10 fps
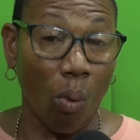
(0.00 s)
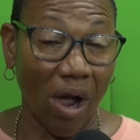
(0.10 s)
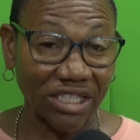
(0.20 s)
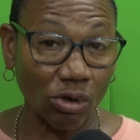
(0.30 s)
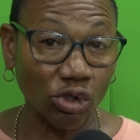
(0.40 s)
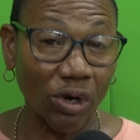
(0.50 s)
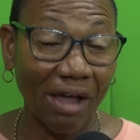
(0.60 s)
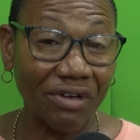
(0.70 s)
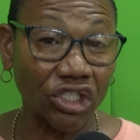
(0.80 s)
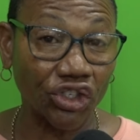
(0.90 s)
Wasco should
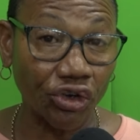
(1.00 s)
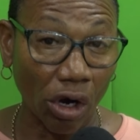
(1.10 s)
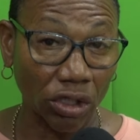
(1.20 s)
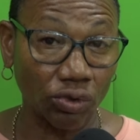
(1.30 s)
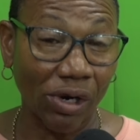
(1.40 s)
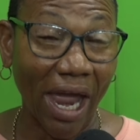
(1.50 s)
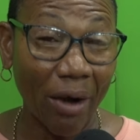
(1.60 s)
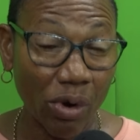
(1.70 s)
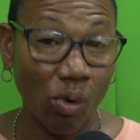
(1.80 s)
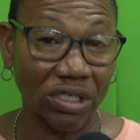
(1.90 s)
have a truck to
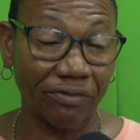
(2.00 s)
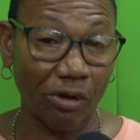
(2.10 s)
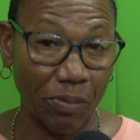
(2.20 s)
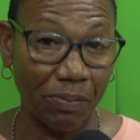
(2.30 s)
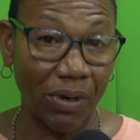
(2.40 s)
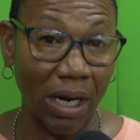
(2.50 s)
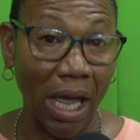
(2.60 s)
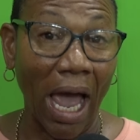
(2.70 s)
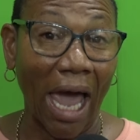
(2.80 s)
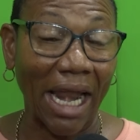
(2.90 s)
carry water for people,
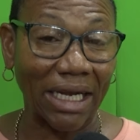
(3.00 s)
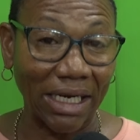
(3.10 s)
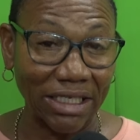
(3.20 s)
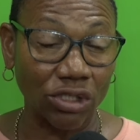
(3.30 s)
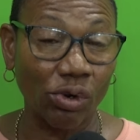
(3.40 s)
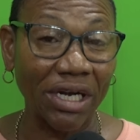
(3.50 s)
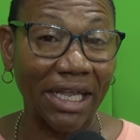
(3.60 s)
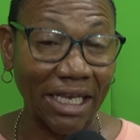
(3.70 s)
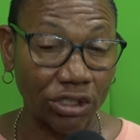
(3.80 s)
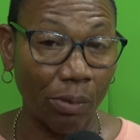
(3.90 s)
and at least you can
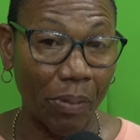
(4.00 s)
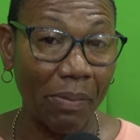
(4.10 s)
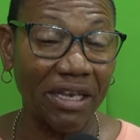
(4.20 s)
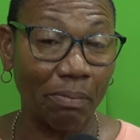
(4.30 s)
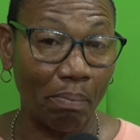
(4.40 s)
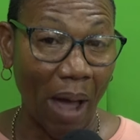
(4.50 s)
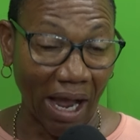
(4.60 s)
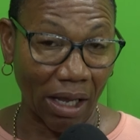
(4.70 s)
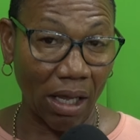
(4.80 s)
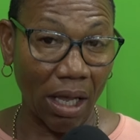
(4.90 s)
get your payment
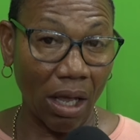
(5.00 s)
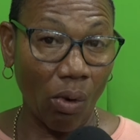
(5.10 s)
back.